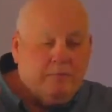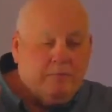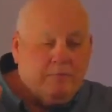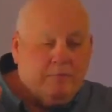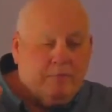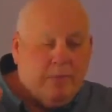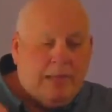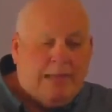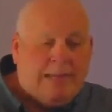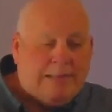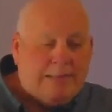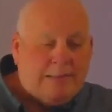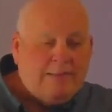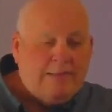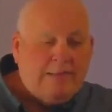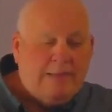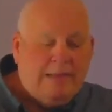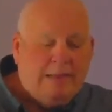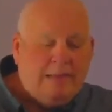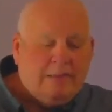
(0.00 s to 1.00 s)
plant
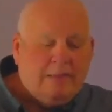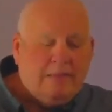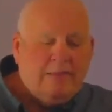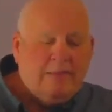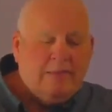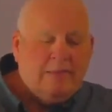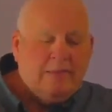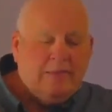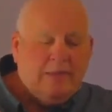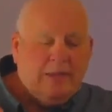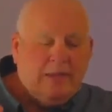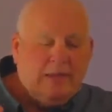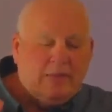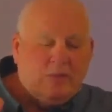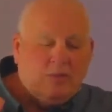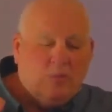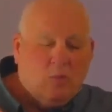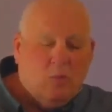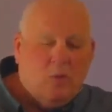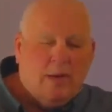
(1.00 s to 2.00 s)
seeds is
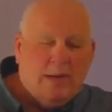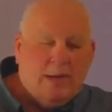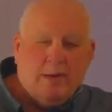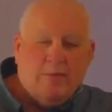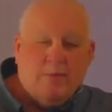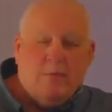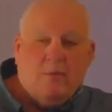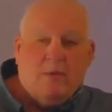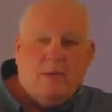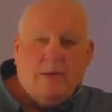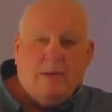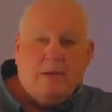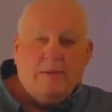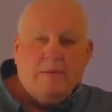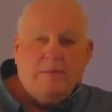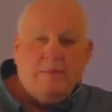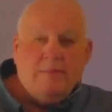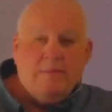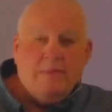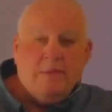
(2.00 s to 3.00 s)
one-on-one.
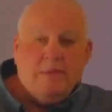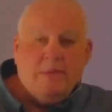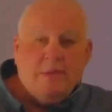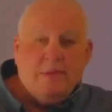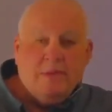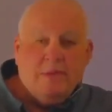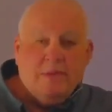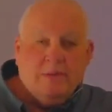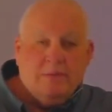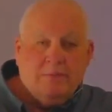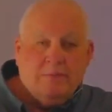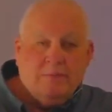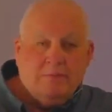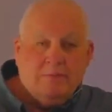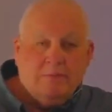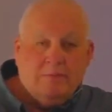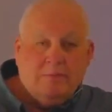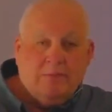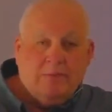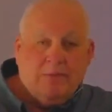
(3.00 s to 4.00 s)

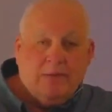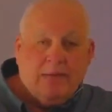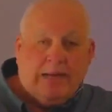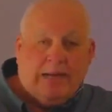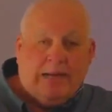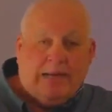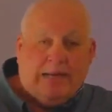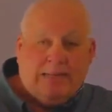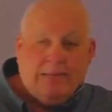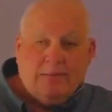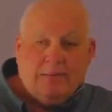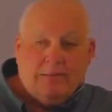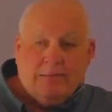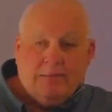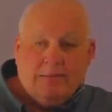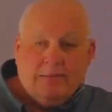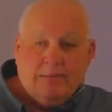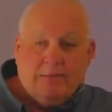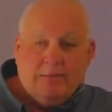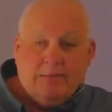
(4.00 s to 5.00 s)
Guys,
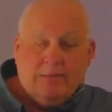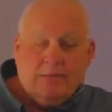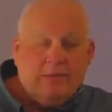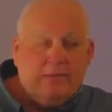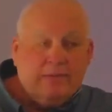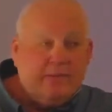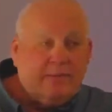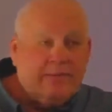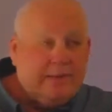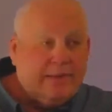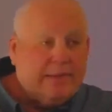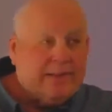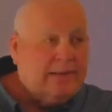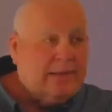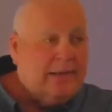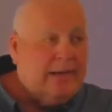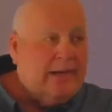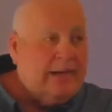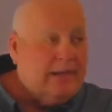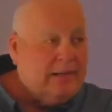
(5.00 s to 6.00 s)
stick to
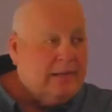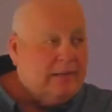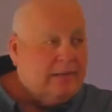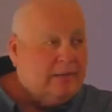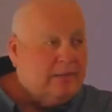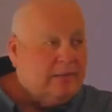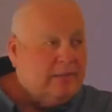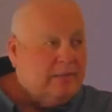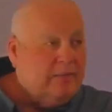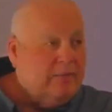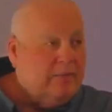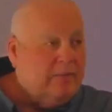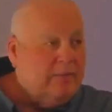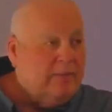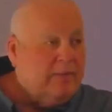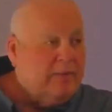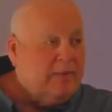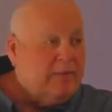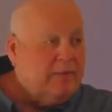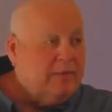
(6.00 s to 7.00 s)
guys.
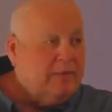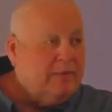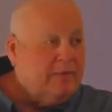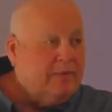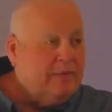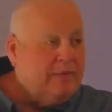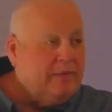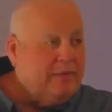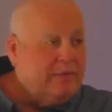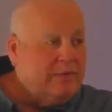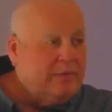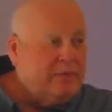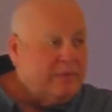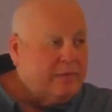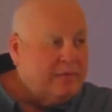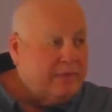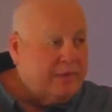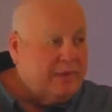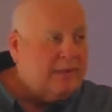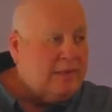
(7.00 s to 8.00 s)
Women,
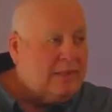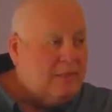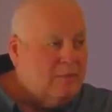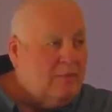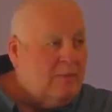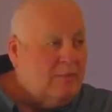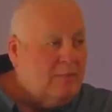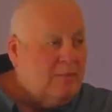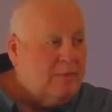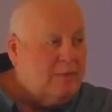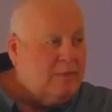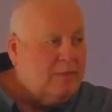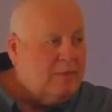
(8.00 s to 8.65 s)
stick to women.